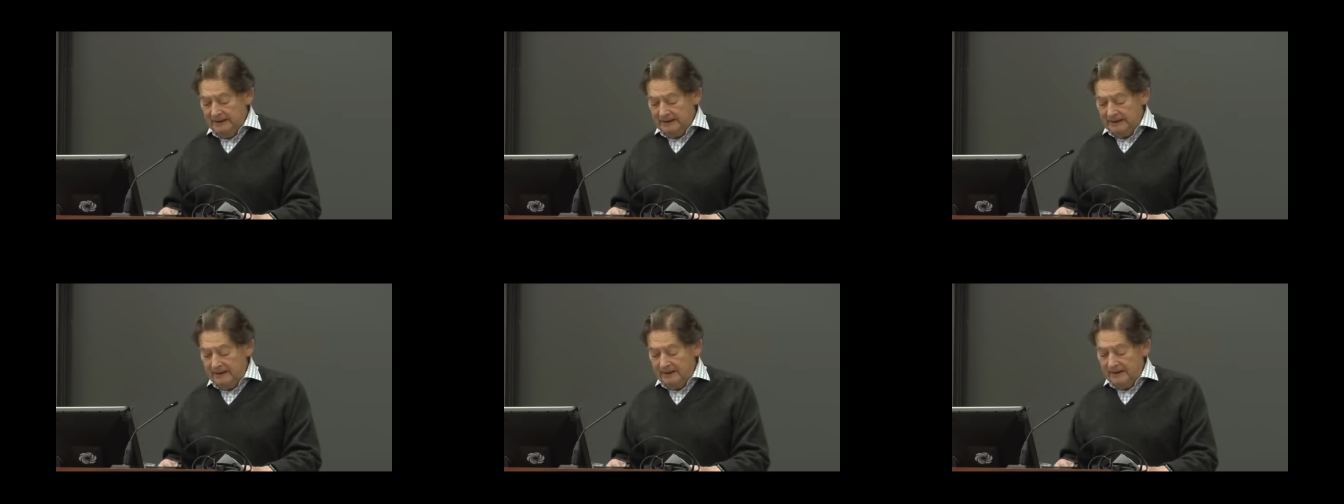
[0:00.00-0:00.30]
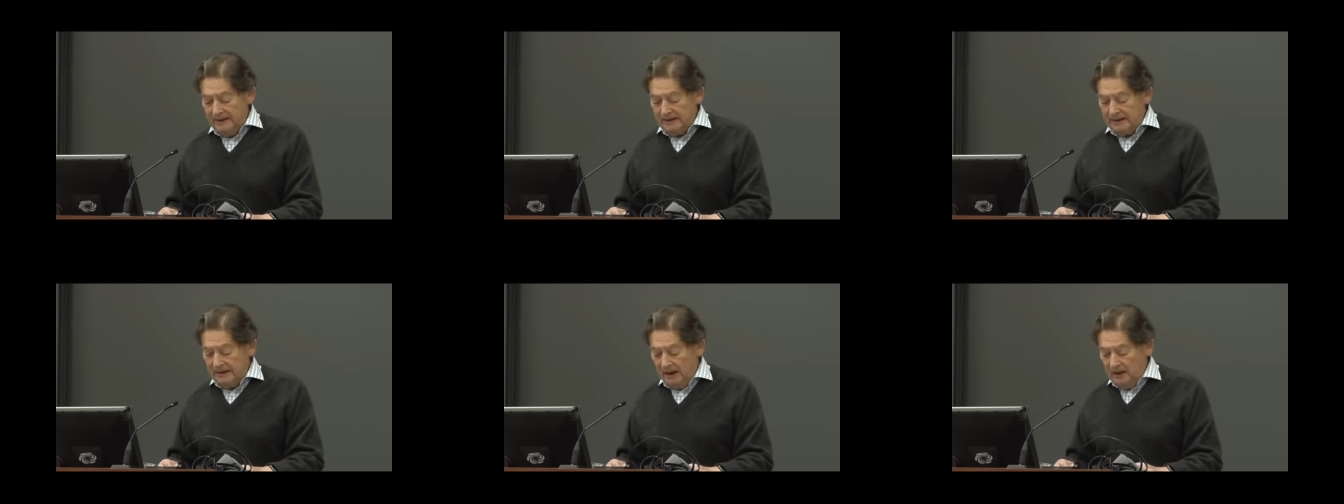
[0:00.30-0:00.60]
there
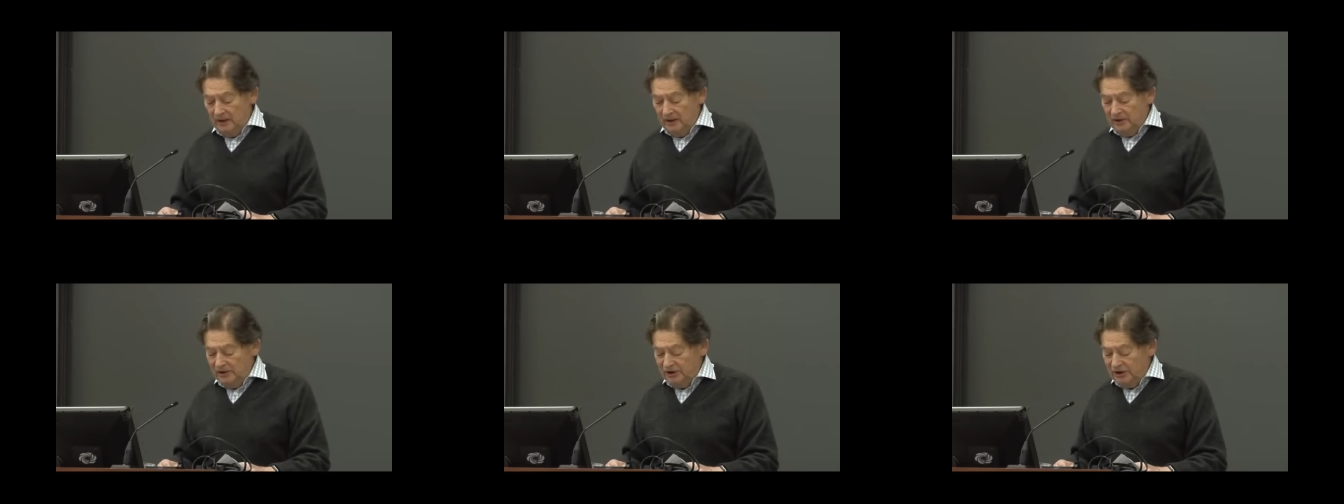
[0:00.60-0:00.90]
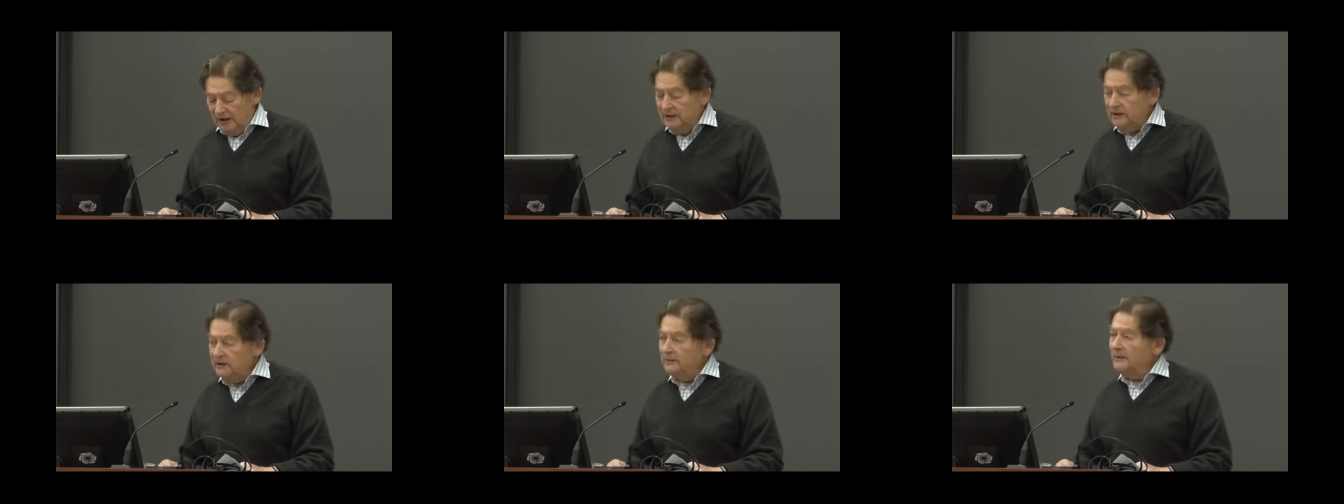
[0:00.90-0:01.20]
is no
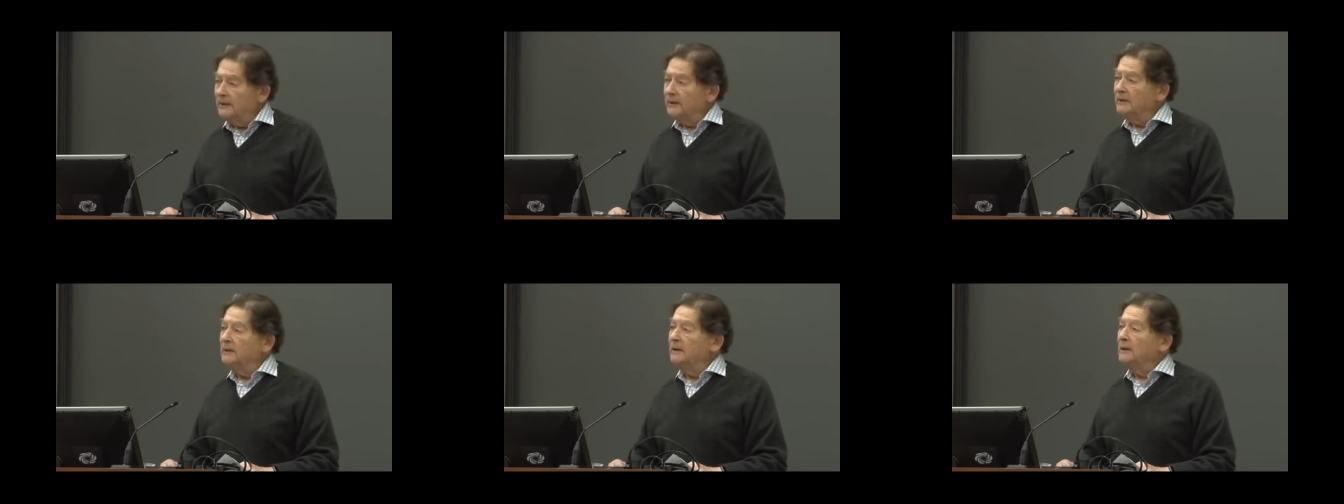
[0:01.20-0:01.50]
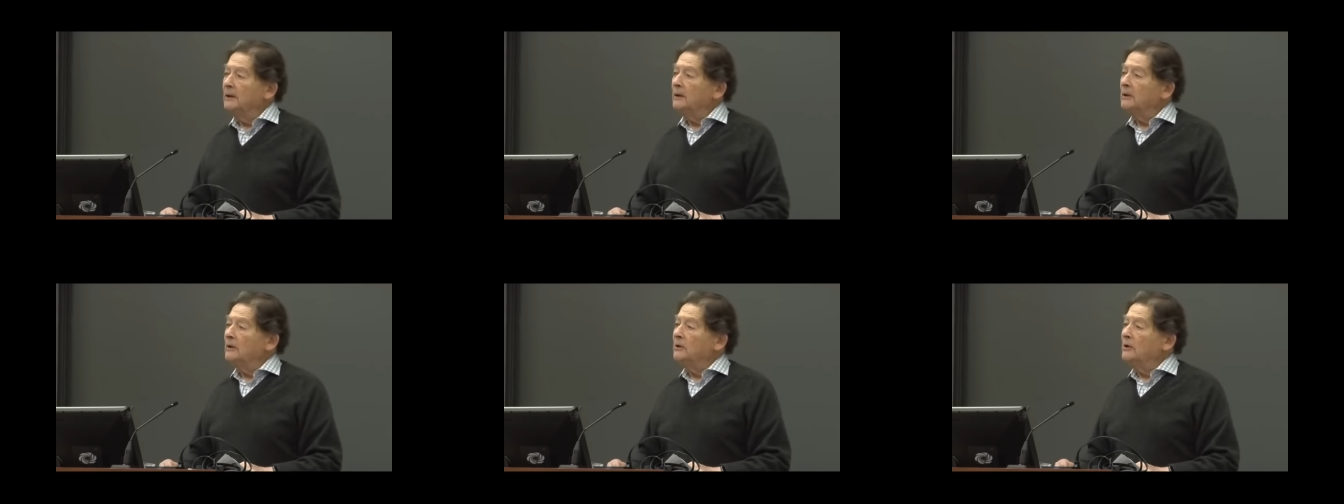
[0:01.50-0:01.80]
genuine
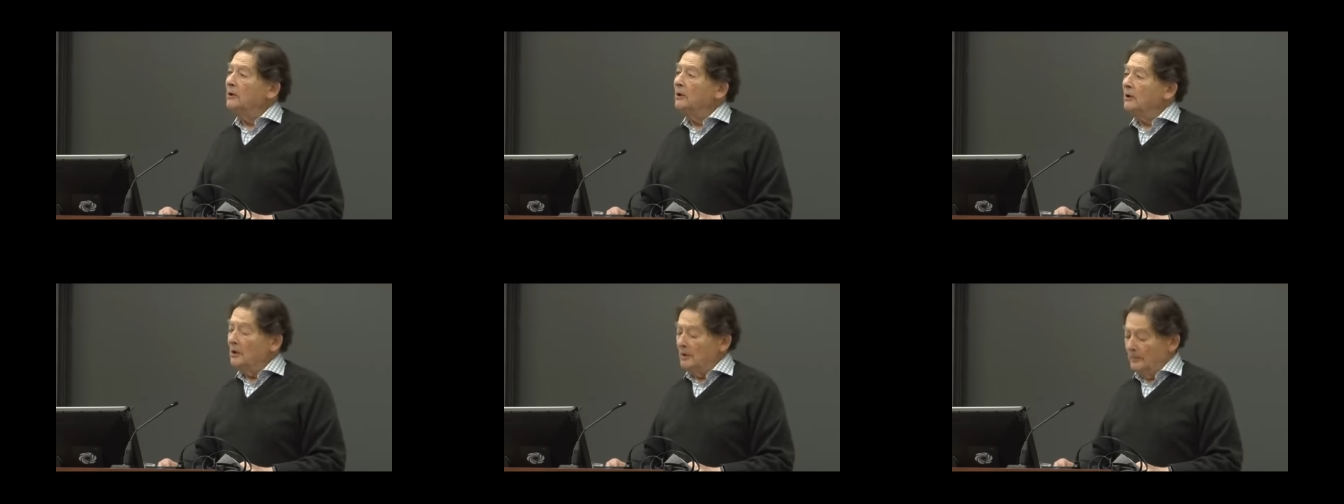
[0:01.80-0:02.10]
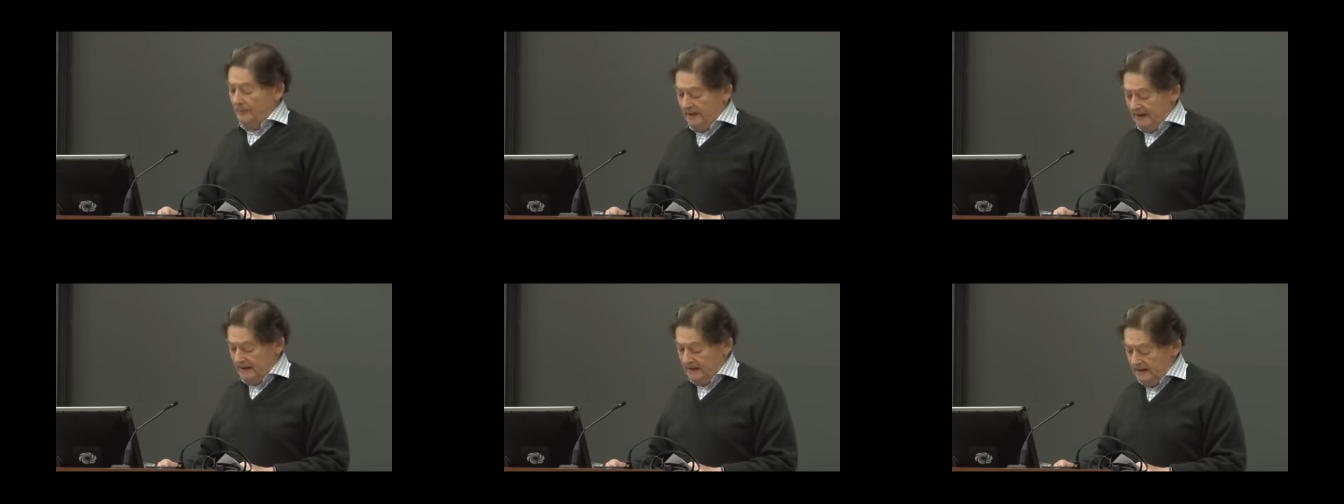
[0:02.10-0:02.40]

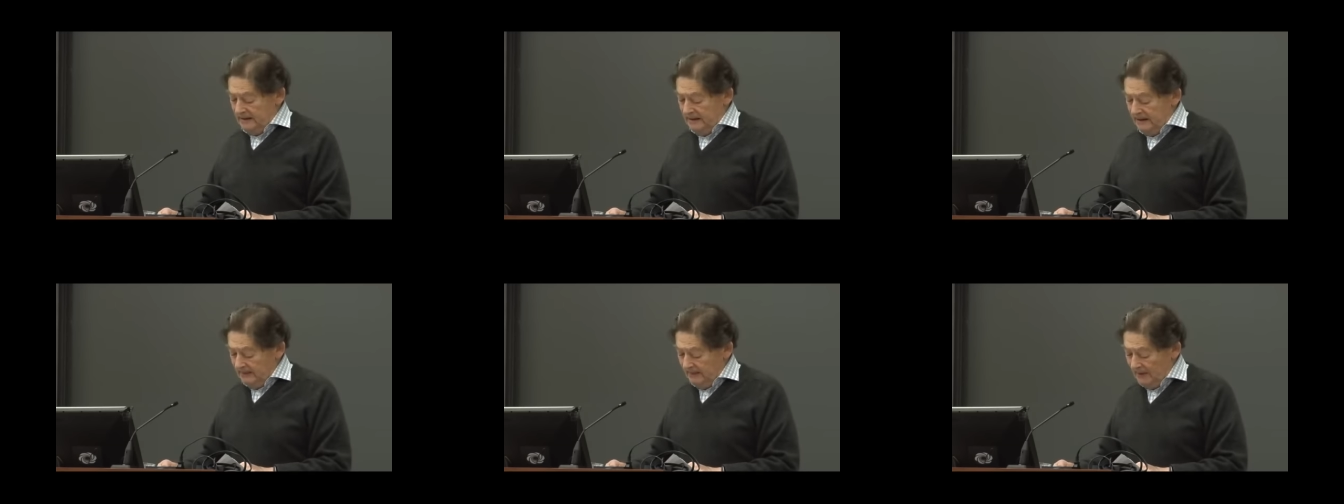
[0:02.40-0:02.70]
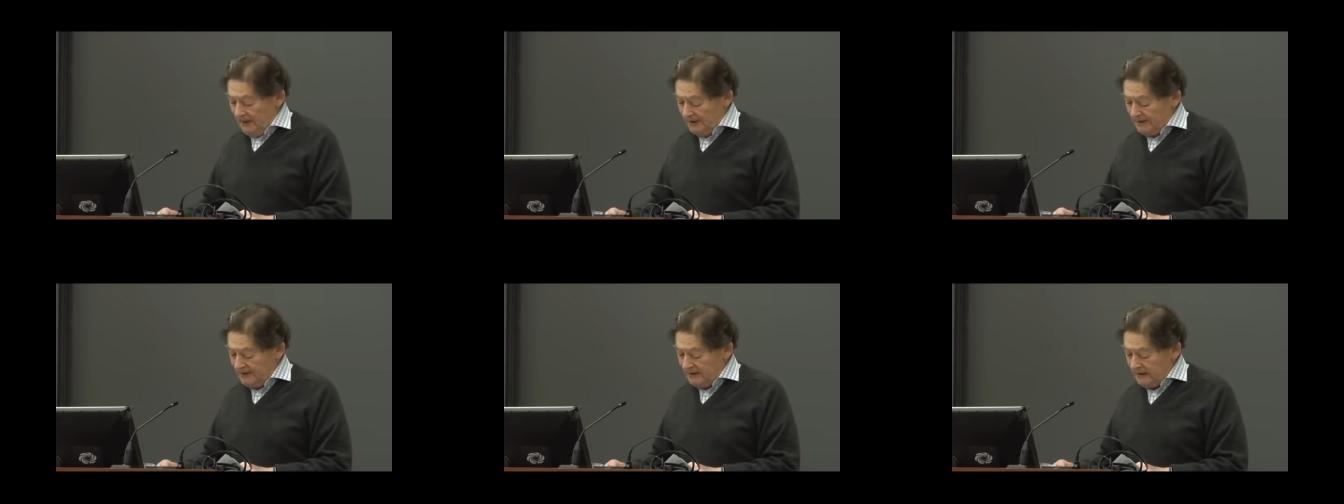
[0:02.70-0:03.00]
European
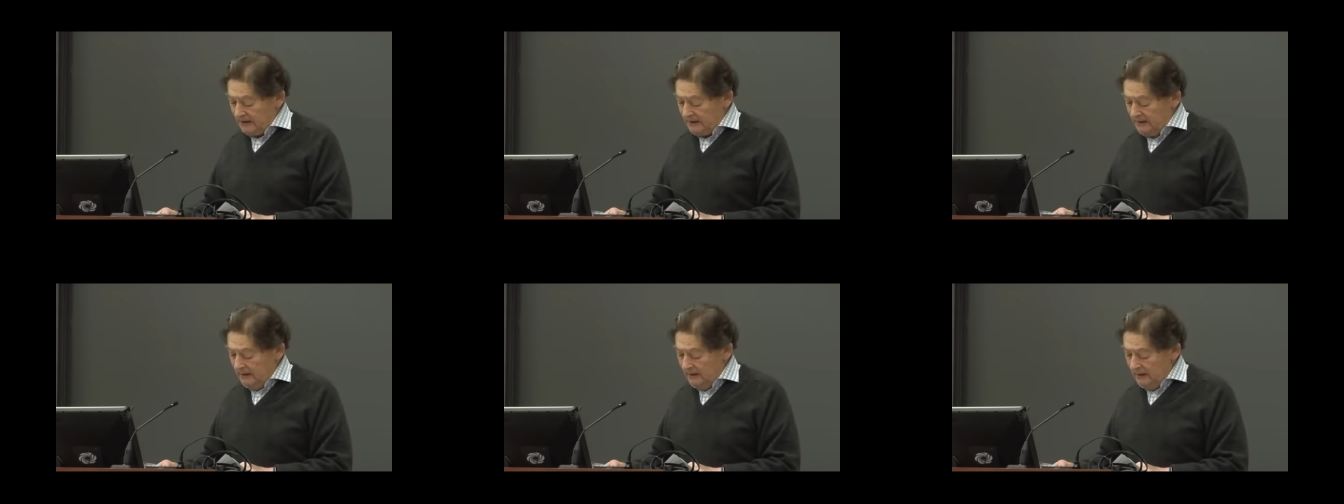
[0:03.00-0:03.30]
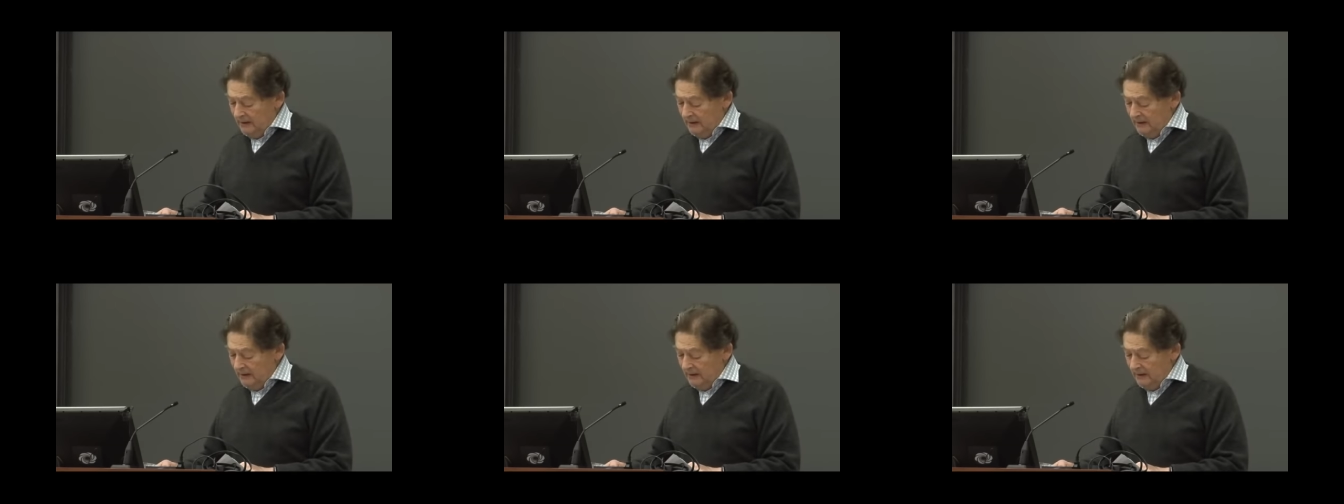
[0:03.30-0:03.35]
demos,